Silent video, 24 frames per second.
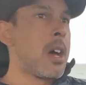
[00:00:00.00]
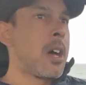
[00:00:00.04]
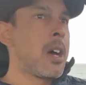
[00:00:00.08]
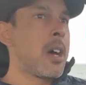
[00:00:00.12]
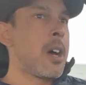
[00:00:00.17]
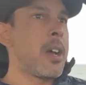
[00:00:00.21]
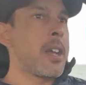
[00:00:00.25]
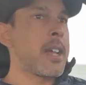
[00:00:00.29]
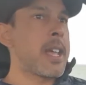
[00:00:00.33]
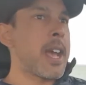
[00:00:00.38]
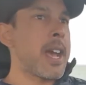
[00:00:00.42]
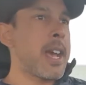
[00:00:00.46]

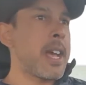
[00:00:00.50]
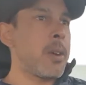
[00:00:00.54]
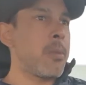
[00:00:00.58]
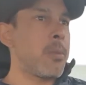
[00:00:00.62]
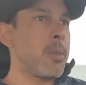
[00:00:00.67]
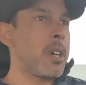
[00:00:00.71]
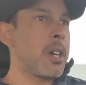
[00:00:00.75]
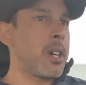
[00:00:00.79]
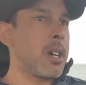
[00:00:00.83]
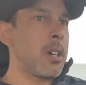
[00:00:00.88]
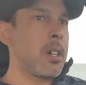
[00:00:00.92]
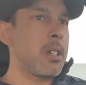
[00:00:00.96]
Okay,
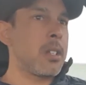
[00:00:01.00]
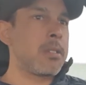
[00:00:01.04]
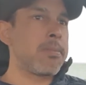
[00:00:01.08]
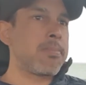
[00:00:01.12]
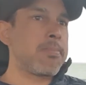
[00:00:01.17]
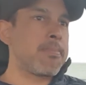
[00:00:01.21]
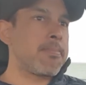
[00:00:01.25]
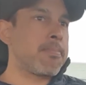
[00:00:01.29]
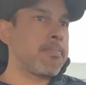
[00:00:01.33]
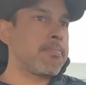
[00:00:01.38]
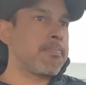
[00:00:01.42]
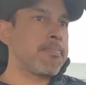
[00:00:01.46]
well,
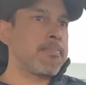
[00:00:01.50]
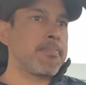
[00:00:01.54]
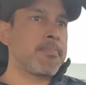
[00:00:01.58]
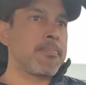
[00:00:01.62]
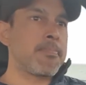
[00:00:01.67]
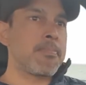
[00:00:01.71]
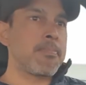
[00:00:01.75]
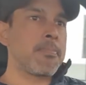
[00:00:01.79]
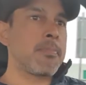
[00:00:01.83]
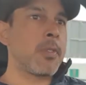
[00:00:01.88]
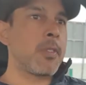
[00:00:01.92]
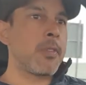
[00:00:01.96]

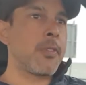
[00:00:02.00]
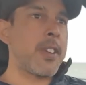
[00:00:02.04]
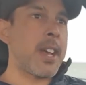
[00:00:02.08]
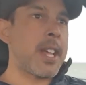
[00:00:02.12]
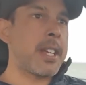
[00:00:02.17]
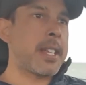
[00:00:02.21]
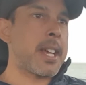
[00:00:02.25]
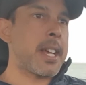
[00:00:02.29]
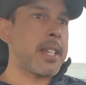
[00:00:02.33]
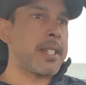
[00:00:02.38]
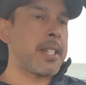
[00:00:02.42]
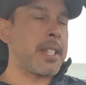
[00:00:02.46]

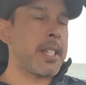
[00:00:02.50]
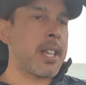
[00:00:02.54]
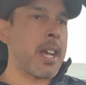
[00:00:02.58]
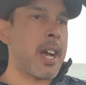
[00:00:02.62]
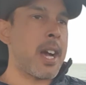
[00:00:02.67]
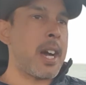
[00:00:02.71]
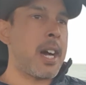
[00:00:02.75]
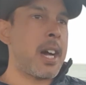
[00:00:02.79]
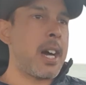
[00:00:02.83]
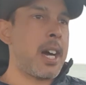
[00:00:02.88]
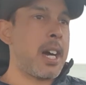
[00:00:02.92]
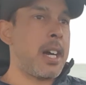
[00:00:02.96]
fantastic
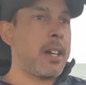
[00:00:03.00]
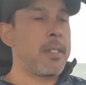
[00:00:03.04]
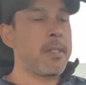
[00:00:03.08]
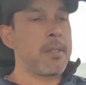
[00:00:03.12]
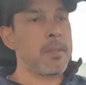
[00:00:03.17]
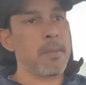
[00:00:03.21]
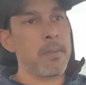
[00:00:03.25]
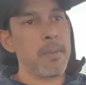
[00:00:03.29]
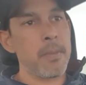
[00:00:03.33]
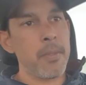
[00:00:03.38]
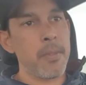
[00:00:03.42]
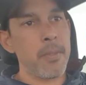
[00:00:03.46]
car,
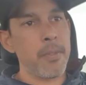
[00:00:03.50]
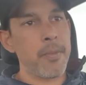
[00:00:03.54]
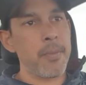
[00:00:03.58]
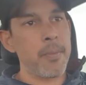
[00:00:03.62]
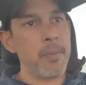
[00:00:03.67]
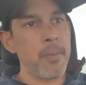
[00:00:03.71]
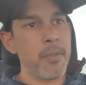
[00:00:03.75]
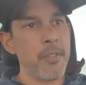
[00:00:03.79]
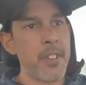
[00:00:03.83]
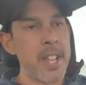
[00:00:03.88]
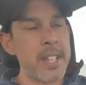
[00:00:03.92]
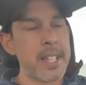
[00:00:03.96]

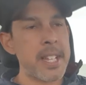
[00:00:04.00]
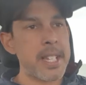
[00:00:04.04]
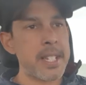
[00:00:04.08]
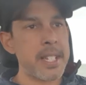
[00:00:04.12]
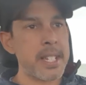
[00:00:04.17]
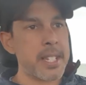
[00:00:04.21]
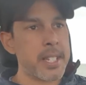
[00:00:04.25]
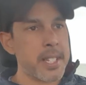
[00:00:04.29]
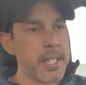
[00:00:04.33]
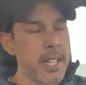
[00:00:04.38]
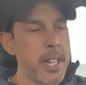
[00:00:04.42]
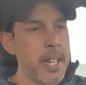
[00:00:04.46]

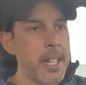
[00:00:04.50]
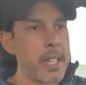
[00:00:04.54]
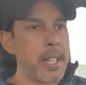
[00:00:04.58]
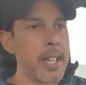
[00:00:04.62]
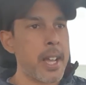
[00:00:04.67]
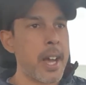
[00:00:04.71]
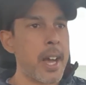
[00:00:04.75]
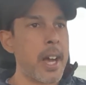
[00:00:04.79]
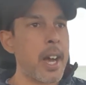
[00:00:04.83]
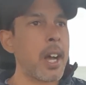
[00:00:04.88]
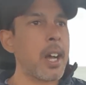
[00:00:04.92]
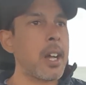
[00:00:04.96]
fantastic city
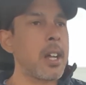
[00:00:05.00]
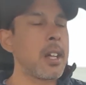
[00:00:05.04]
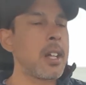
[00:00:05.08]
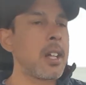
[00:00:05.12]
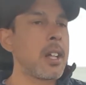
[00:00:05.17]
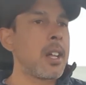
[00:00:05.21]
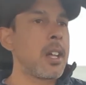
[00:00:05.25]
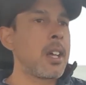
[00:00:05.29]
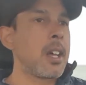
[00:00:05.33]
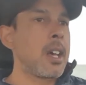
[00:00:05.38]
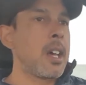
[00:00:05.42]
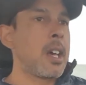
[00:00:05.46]
car.
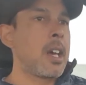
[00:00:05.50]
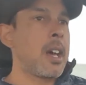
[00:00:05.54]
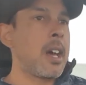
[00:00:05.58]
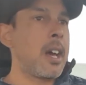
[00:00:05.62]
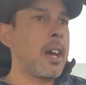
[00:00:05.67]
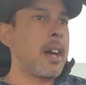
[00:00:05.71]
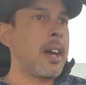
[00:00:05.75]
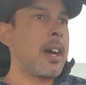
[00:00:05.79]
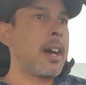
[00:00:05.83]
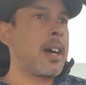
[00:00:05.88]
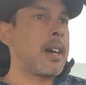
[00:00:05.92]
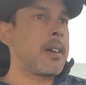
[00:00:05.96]

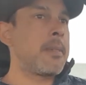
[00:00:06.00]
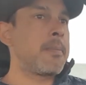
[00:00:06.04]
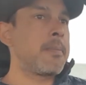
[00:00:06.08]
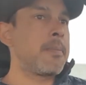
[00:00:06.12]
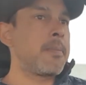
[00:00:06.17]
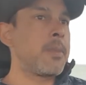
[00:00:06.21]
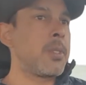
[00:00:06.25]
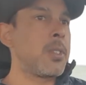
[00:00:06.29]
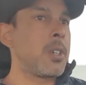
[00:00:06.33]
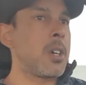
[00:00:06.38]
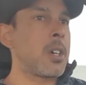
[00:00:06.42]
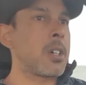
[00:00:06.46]

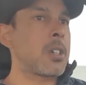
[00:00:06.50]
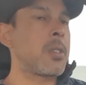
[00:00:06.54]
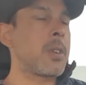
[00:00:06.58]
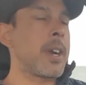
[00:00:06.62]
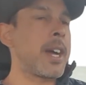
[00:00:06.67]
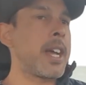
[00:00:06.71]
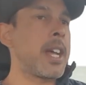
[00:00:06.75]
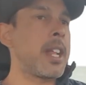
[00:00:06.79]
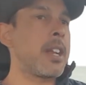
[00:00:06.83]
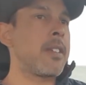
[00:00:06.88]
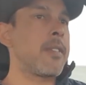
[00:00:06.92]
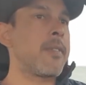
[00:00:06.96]
Not
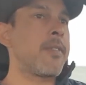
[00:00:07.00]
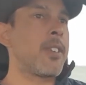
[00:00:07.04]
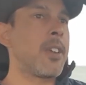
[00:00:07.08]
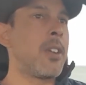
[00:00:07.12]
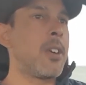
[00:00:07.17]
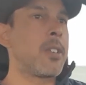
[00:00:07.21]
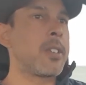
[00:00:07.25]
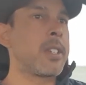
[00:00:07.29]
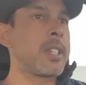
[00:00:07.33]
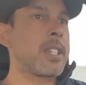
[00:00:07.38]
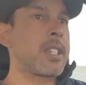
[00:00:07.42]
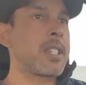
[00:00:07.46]
great for
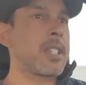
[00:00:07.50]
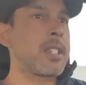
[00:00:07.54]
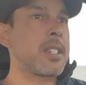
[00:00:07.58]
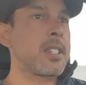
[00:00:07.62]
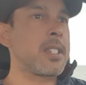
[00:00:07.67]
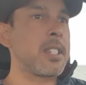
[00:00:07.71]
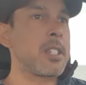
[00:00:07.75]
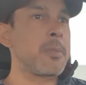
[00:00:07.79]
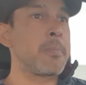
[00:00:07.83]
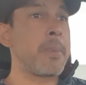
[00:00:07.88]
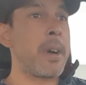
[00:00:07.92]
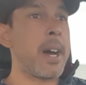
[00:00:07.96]
long
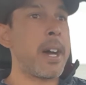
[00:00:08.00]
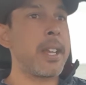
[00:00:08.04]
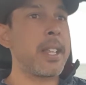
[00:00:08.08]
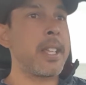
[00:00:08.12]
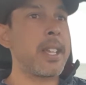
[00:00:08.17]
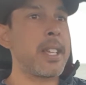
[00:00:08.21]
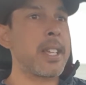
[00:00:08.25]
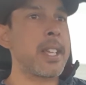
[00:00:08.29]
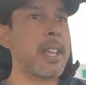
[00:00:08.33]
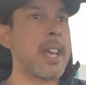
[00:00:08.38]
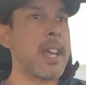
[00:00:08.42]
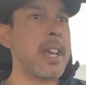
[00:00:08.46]
distances, but
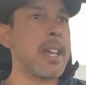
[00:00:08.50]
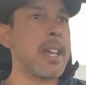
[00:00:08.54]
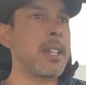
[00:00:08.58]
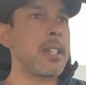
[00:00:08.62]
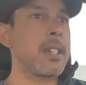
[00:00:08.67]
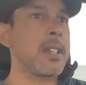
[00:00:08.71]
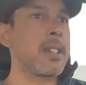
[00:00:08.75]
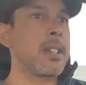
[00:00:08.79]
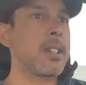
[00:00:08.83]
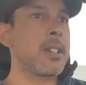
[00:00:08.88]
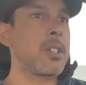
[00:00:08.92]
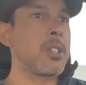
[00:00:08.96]
it can
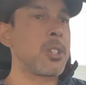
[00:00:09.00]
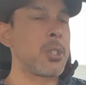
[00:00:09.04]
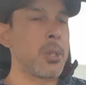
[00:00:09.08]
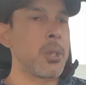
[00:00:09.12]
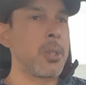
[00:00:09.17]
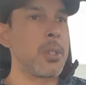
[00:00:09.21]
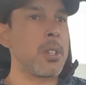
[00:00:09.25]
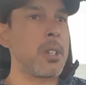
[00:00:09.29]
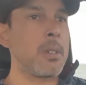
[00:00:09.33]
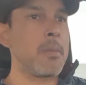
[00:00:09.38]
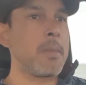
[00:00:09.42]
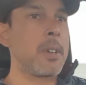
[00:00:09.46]
do
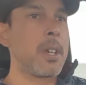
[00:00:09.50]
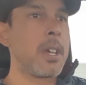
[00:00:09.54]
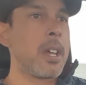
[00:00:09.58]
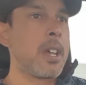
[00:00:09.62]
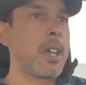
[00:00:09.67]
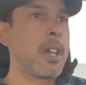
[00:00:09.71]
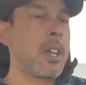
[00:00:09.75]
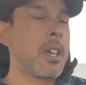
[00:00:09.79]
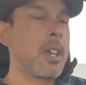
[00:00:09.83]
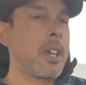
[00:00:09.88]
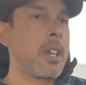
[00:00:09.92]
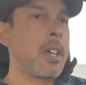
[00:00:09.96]
them,
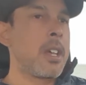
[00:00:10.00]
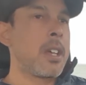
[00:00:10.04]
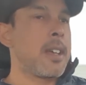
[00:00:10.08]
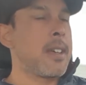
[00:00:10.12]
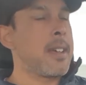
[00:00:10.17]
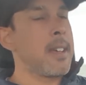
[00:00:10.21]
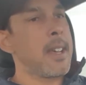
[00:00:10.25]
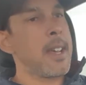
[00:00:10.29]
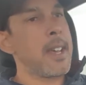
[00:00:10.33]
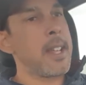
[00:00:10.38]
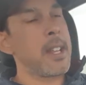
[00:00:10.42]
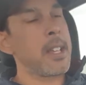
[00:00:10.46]

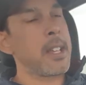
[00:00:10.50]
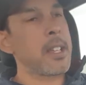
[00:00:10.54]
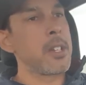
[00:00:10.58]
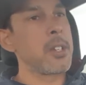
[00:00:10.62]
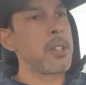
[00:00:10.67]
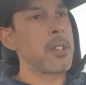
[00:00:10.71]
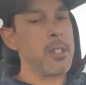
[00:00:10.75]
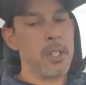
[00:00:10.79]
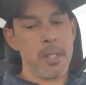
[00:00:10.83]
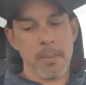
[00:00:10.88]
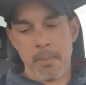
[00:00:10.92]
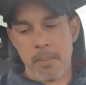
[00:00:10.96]
and it can
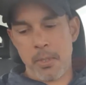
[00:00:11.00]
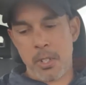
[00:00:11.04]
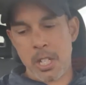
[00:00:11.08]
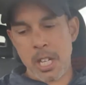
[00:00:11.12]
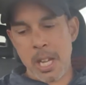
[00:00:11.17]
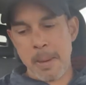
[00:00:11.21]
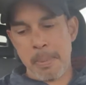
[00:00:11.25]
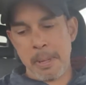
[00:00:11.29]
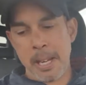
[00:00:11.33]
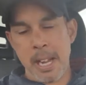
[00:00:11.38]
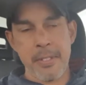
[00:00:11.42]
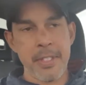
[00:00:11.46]
do them
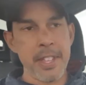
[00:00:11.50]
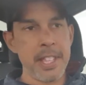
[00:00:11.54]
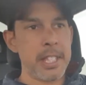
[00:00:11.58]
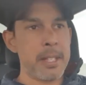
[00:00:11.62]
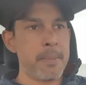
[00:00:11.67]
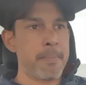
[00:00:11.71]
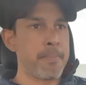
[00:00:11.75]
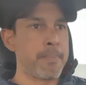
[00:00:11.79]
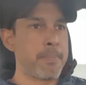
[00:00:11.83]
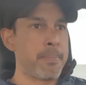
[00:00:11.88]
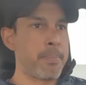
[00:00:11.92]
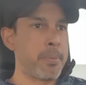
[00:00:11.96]
cheaply. I think the
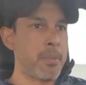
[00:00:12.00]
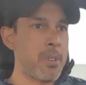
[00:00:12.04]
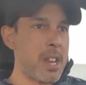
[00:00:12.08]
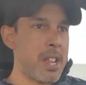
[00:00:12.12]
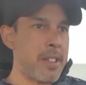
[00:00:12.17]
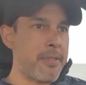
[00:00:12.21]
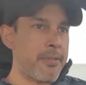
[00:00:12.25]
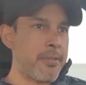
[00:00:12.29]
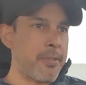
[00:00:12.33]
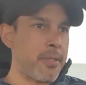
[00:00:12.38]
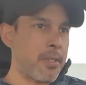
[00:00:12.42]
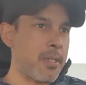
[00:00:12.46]

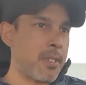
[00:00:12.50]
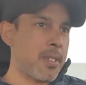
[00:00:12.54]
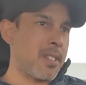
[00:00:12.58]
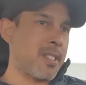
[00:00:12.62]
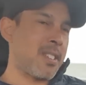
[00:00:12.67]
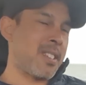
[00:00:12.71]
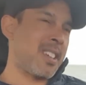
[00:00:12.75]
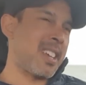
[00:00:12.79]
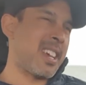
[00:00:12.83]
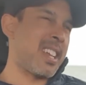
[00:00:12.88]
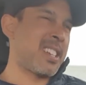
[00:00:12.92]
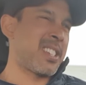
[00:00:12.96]
brief,
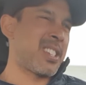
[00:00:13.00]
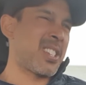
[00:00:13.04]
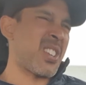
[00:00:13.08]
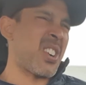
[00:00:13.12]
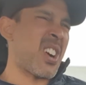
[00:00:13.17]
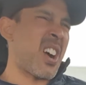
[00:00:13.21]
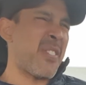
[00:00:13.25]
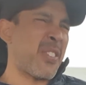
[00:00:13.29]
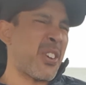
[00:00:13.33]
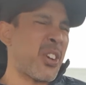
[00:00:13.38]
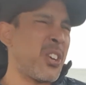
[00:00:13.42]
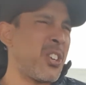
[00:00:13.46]
and so
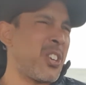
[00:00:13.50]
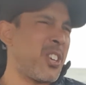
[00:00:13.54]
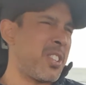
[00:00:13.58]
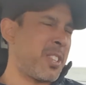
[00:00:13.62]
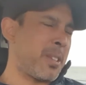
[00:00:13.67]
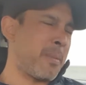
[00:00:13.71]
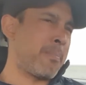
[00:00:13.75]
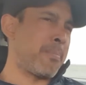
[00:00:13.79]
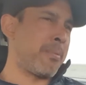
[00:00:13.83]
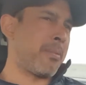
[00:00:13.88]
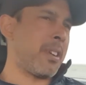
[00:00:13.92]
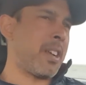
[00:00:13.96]
I've heard
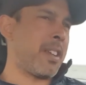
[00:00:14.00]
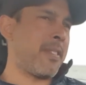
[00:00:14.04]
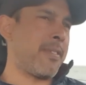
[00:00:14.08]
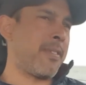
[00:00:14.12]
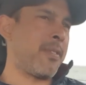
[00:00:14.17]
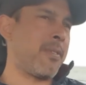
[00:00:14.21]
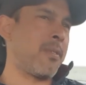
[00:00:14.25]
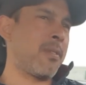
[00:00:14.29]
the brief